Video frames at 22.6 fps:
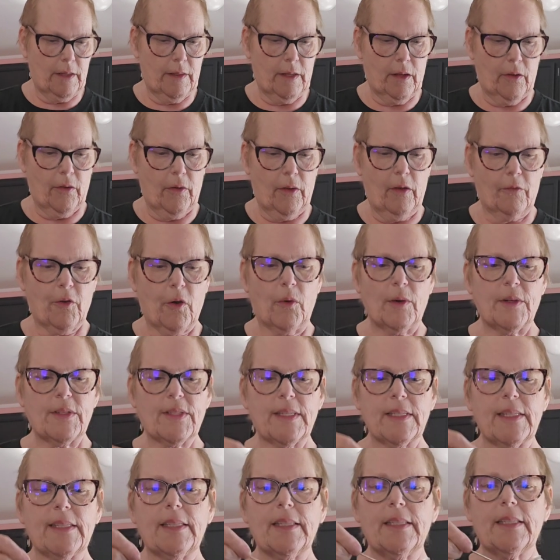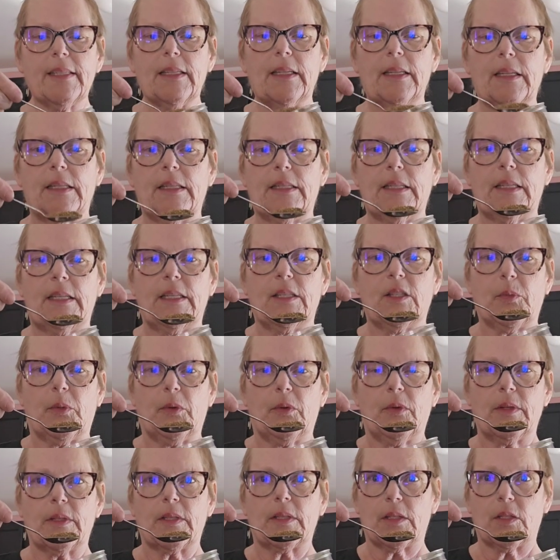now, of course, this isn't a
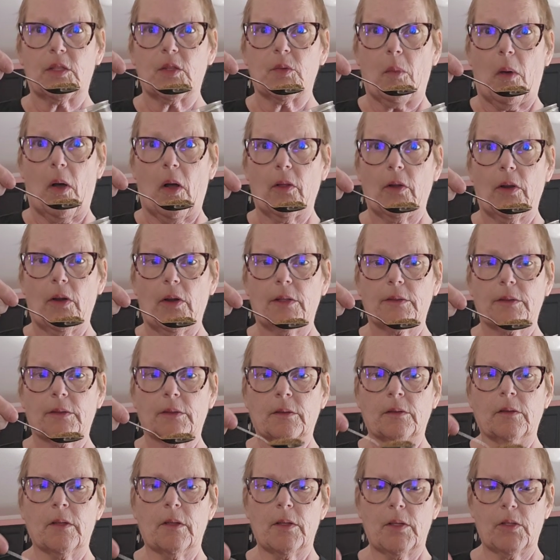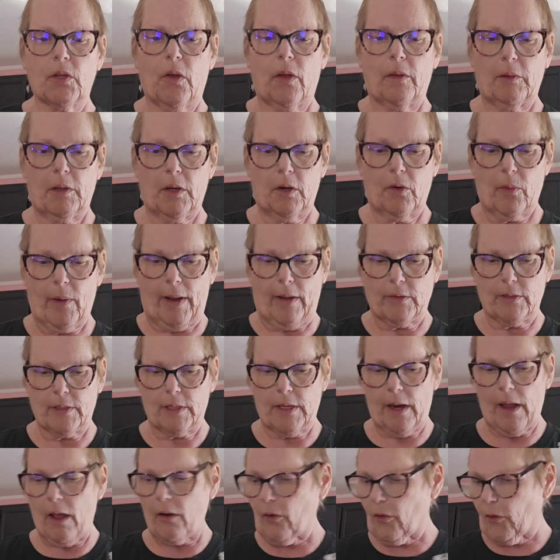teaspoon. This is smaller. So I'm going to round
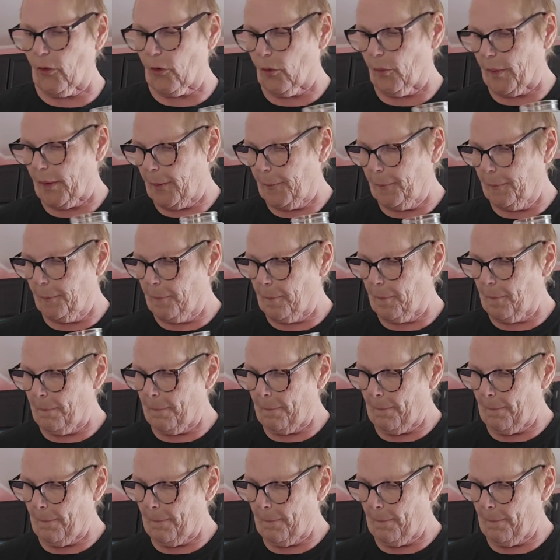it out a little bit.